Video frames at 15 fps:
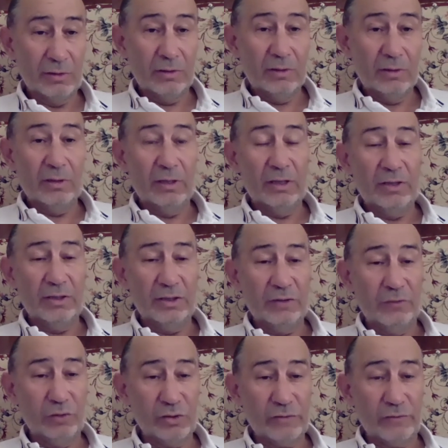And it
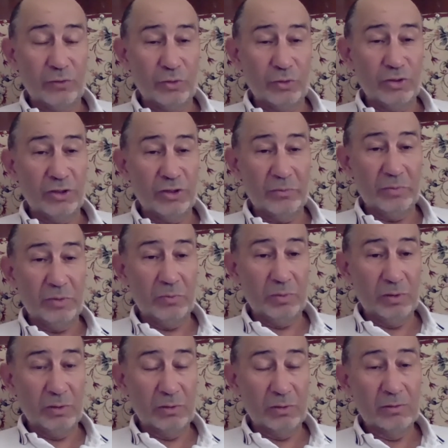was for ordinary
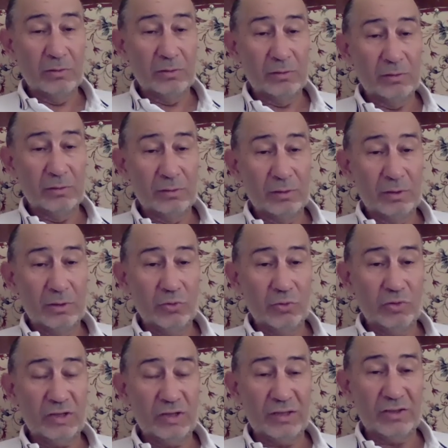people who
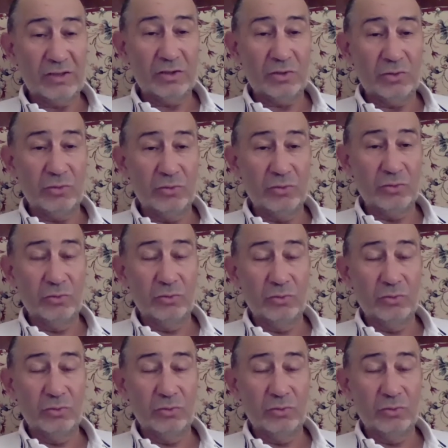started to